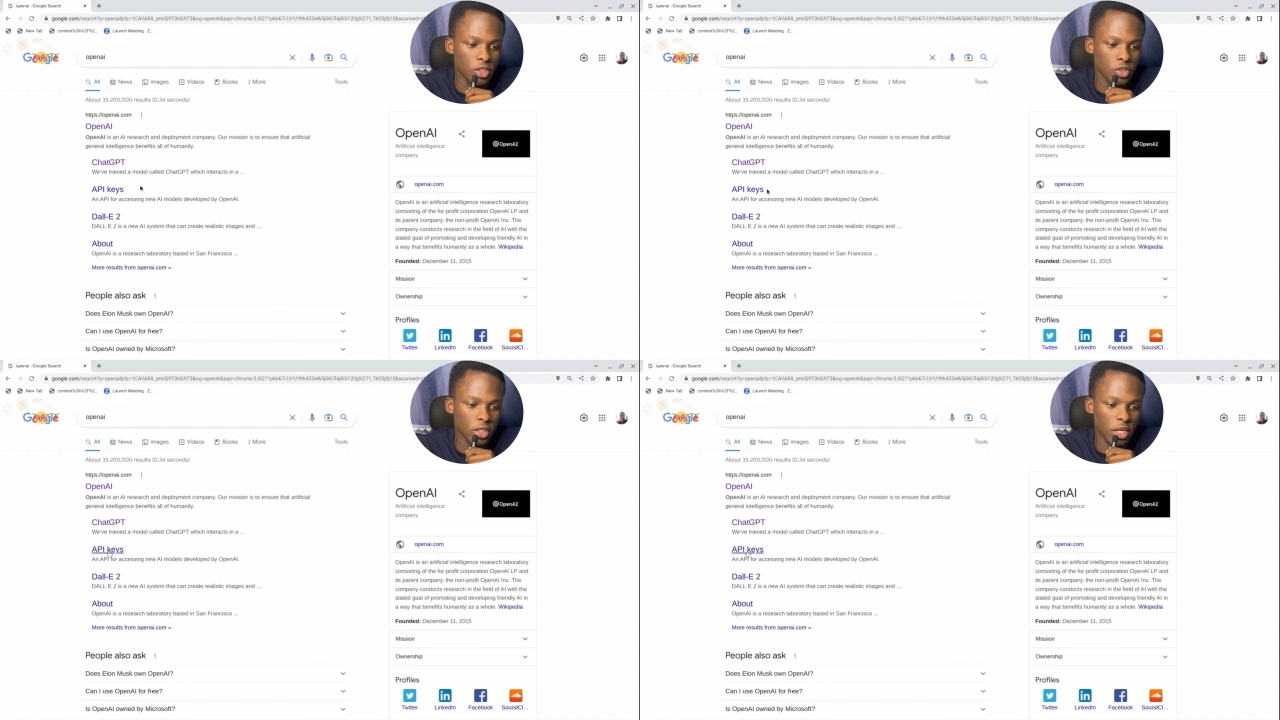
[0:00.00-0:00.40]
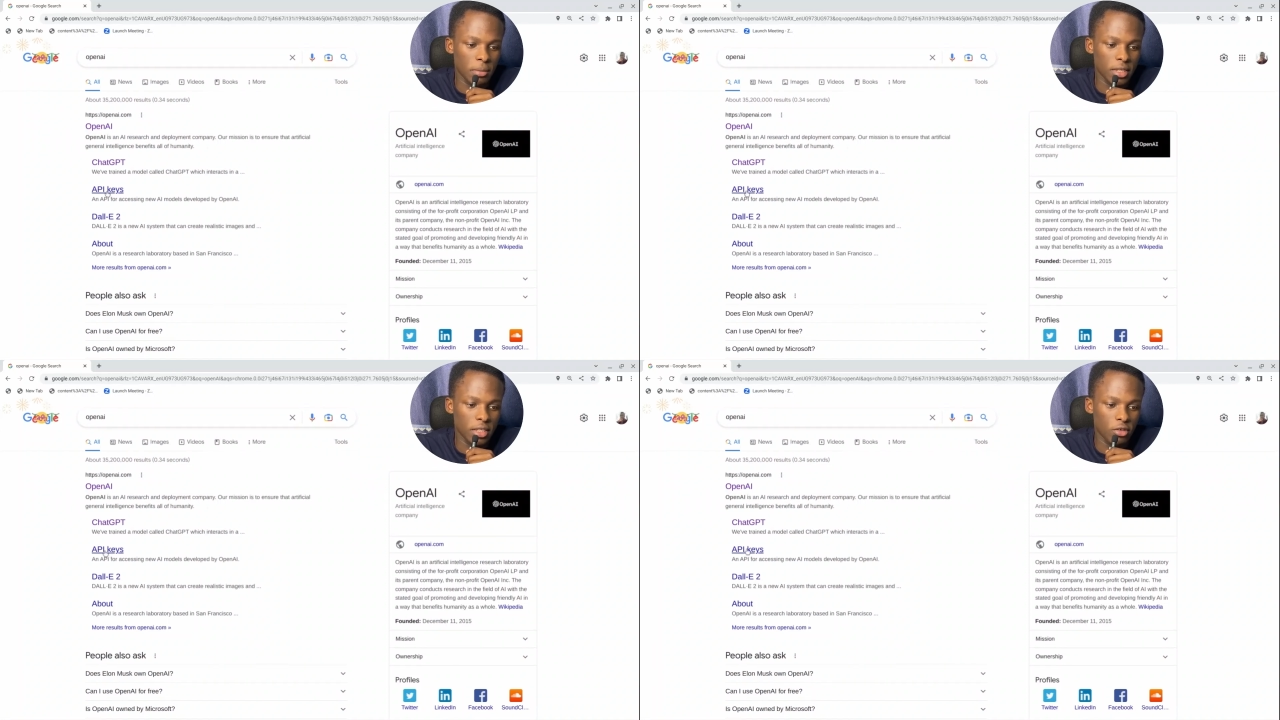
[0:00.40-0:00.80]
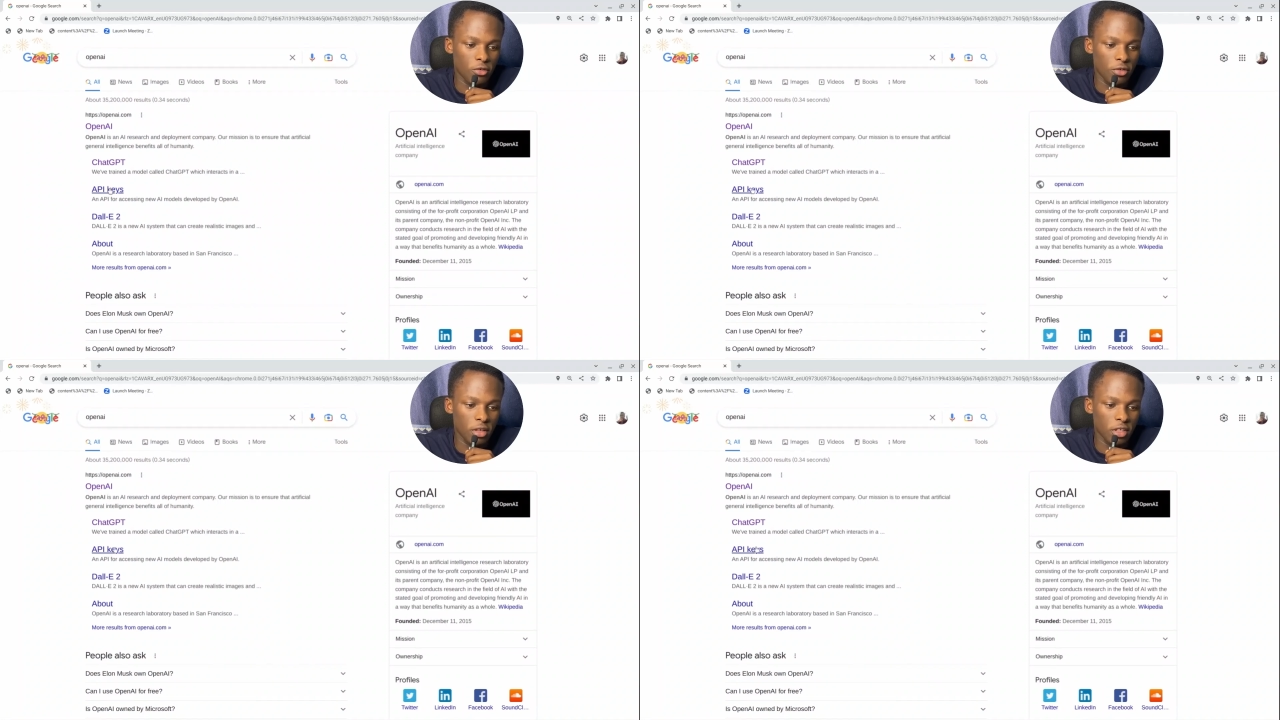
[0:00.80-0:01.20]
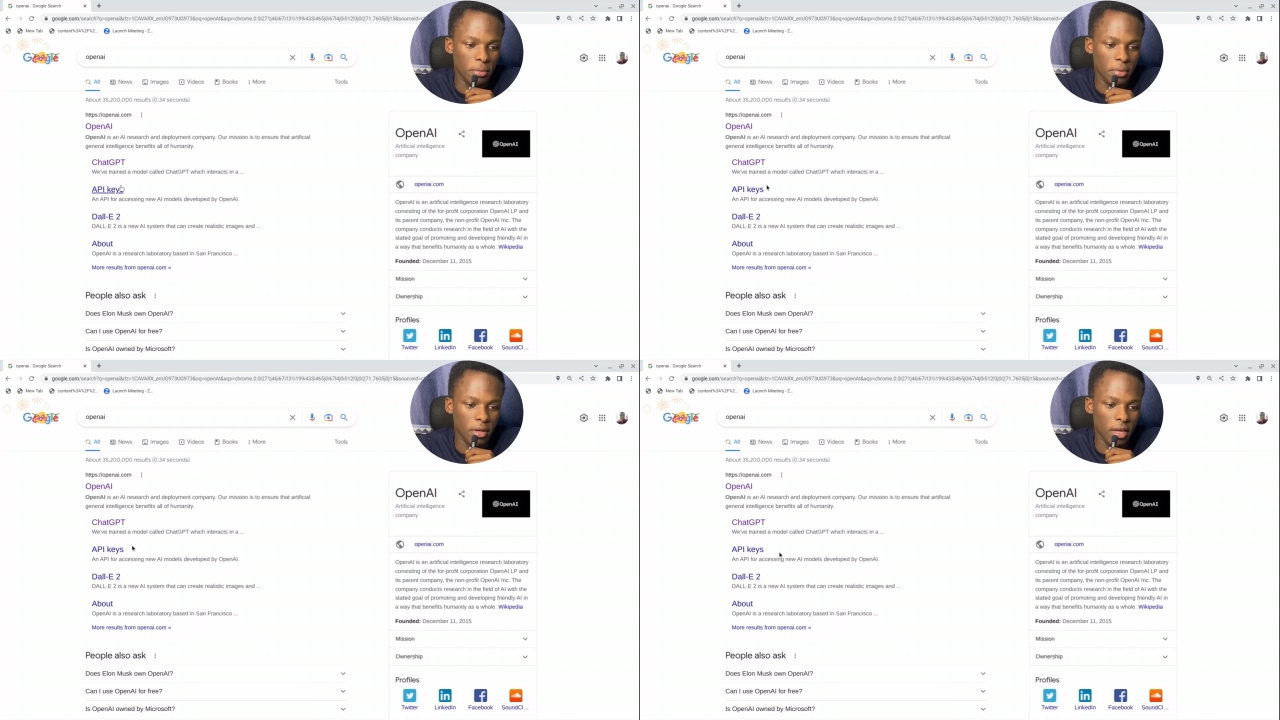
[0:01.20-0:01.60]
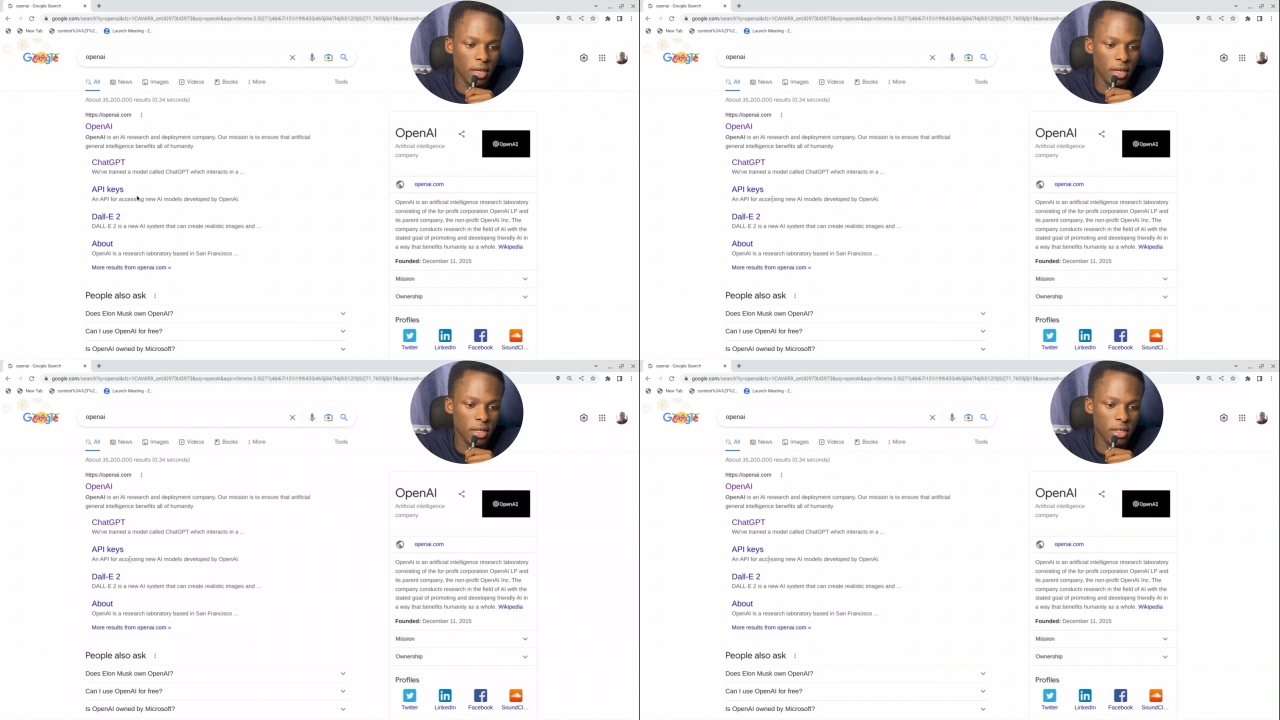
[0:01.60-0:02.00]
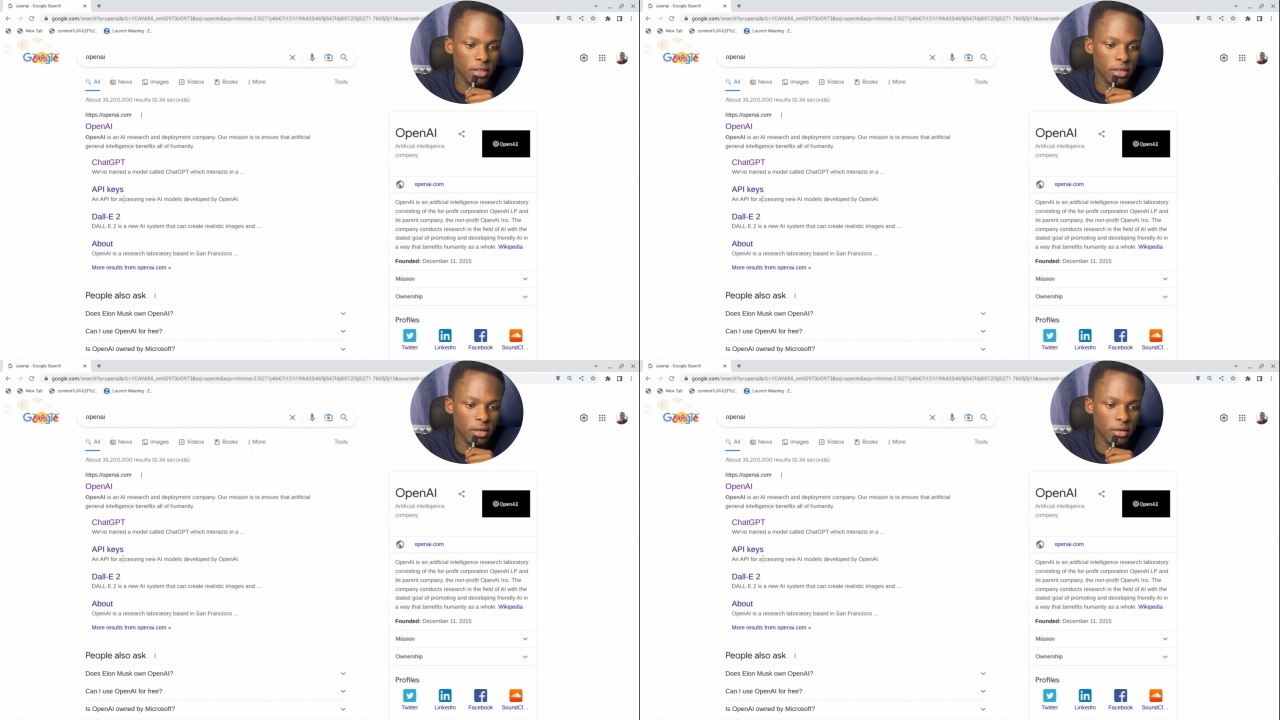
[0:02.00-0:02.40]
So the company has a lot of things, API keys,